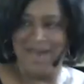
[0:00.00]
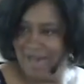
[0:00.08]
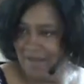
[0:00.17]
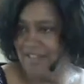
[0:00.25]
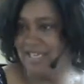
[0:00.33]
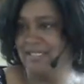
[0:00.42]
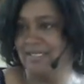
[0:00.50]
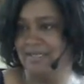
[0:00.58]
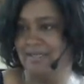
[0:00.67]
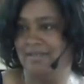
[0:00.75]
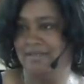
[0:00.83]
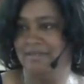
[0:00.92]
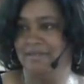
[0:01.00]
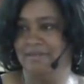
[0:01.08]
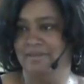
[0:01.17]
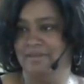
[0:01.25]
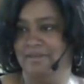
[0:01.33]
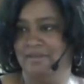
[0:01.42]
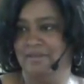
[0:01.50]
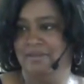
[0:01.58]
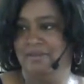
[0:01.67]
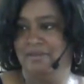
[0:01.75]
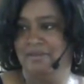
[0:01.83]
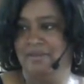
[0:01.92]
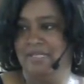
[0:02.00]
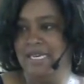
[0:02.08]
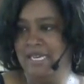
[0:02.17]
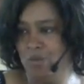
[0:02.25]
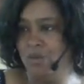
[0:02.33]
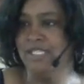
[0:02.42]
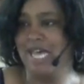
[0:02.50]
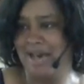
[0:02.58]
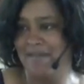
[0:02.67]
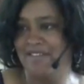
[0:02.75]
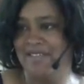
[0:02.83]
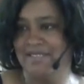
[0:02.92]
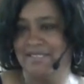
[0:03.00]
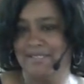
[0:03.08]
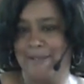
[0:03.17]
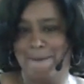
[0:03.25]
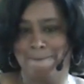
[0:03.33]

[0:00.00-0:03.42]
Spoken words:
obvious. And it was obvious.